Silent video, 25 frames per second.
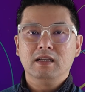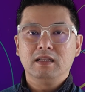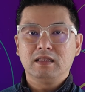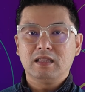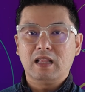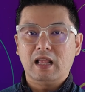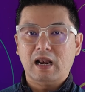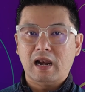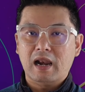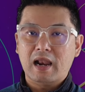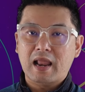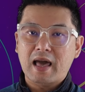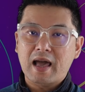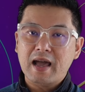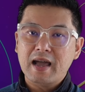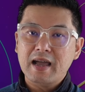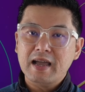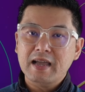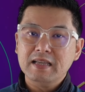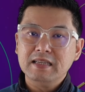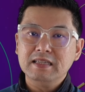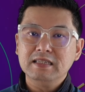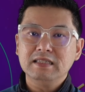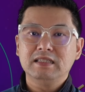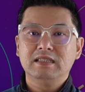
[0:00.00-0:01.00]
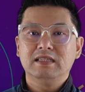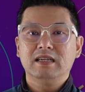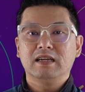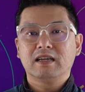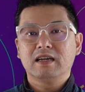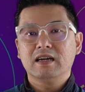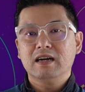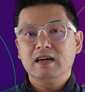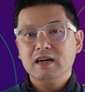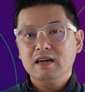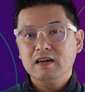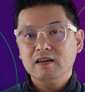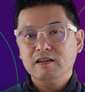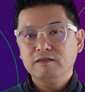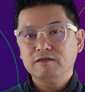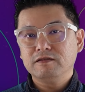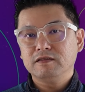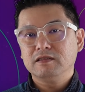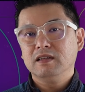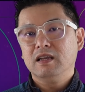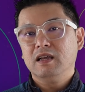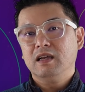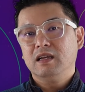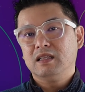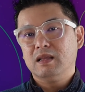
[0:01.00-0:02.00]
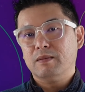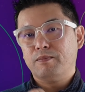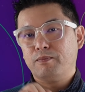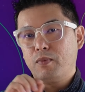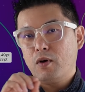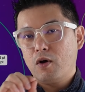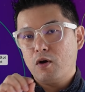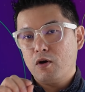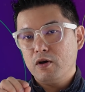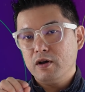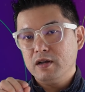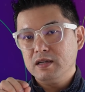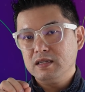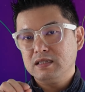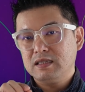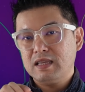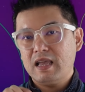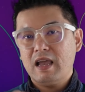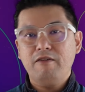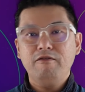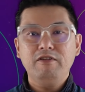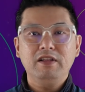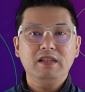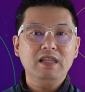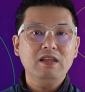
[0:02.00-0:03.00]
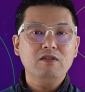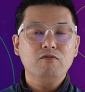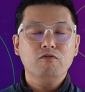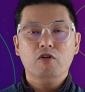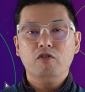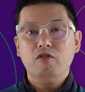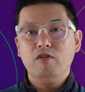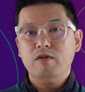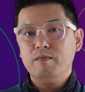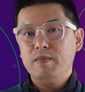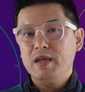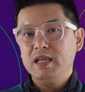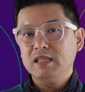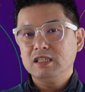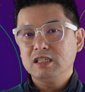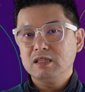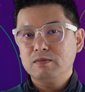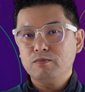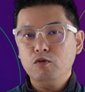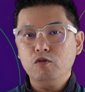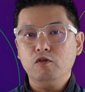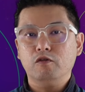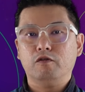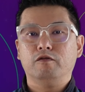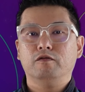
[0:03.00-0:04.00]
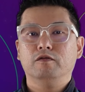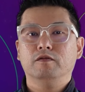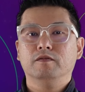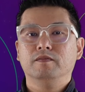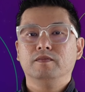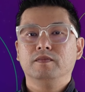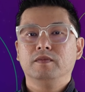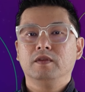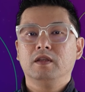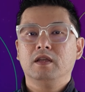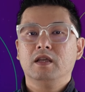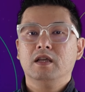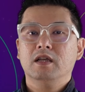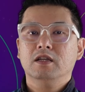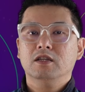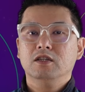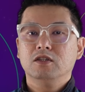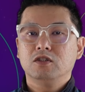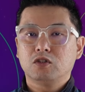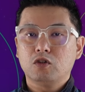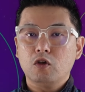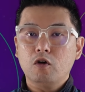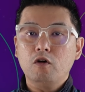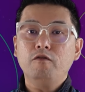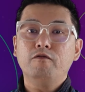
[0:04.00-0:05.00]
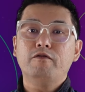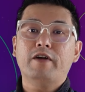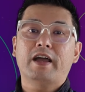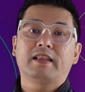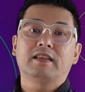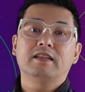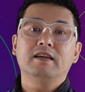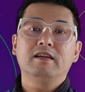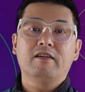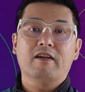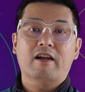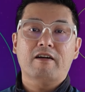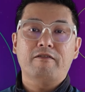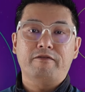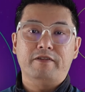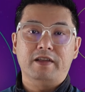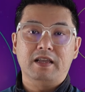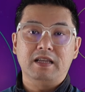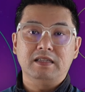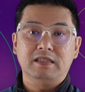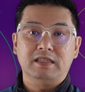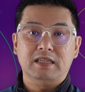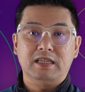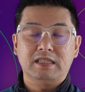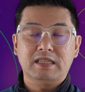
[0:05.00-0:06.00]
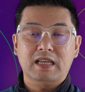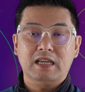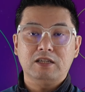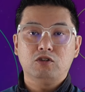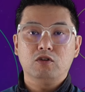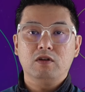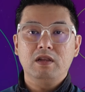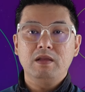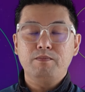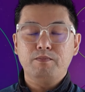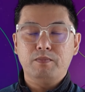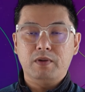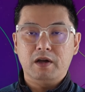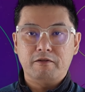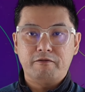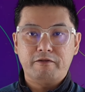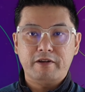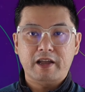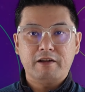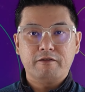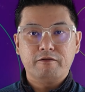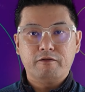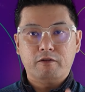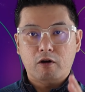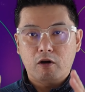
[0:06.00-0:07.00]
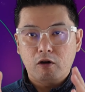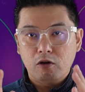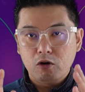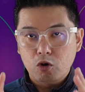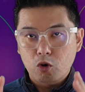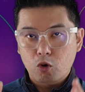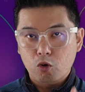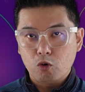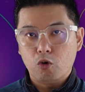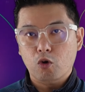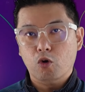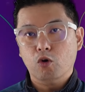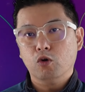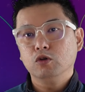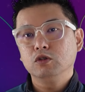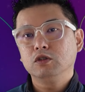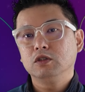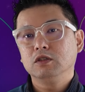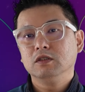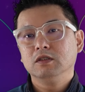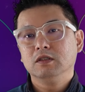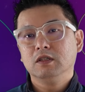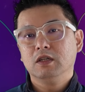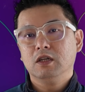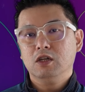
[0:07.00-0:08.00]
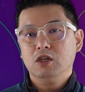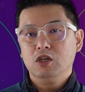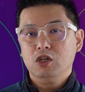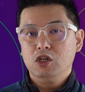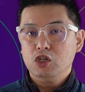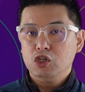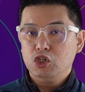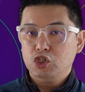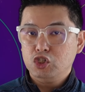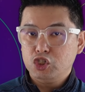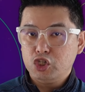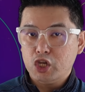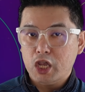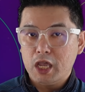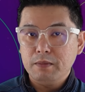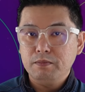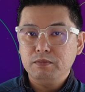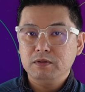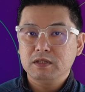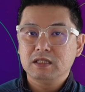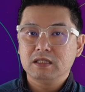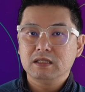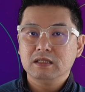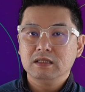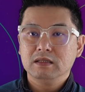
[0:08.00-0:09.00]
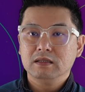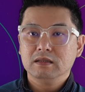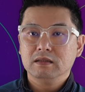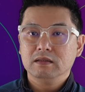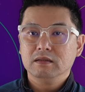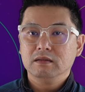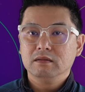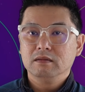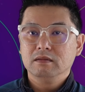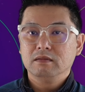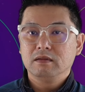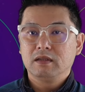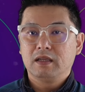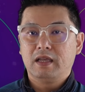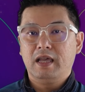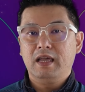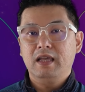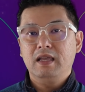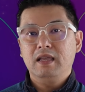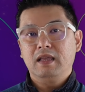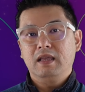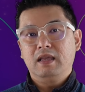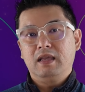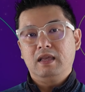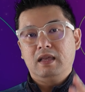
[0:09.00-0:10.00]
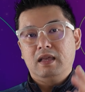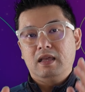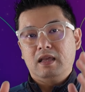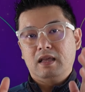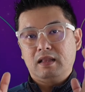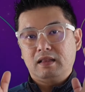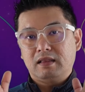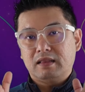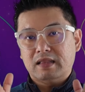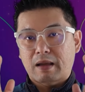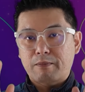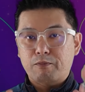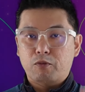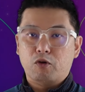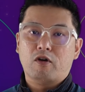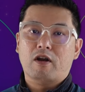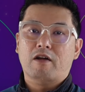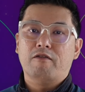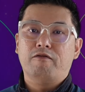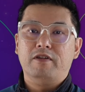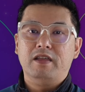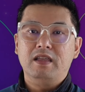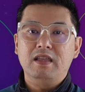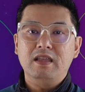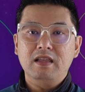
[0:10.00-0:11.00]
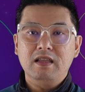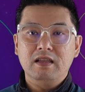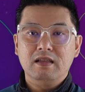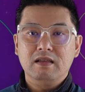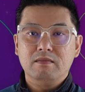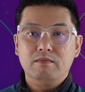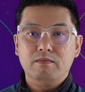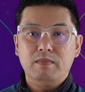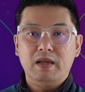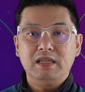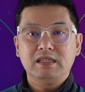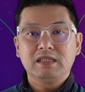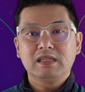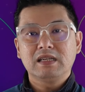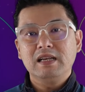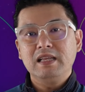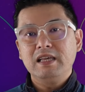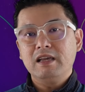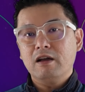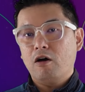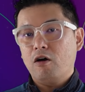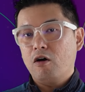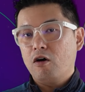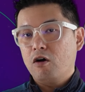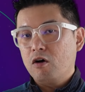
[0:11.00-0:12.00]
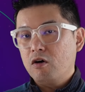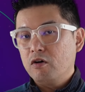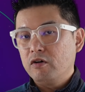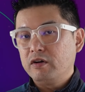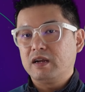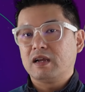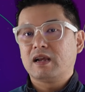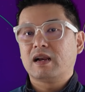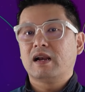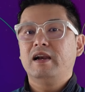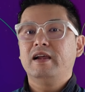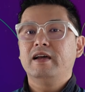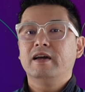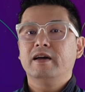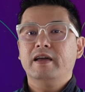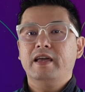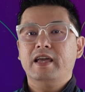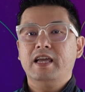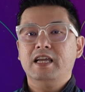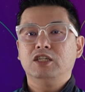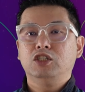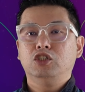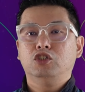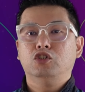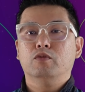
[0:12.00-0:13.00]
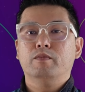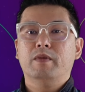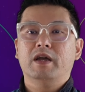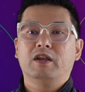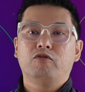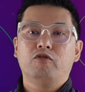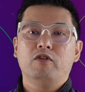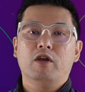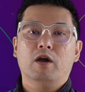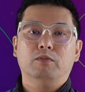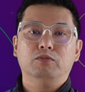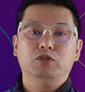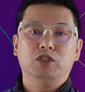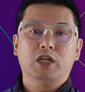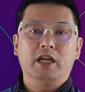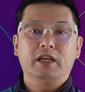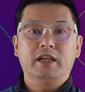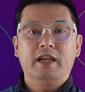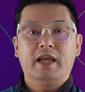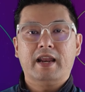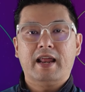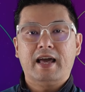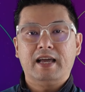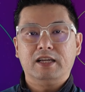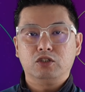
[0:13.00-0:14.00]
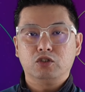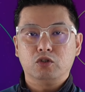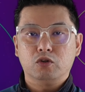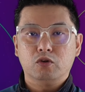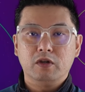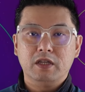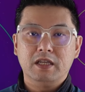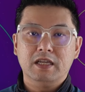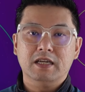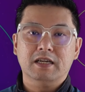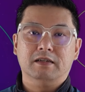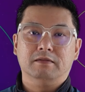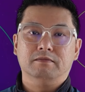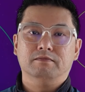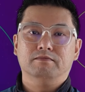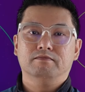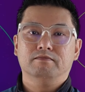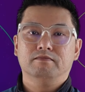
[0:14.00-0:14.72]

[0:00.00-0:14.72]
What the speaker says: the lines, the curves, the points, everything will remain smooth. So vector graphics is actually perfect for logos, shapes, okay, typography, basically all the clear edge geometry object that I show here.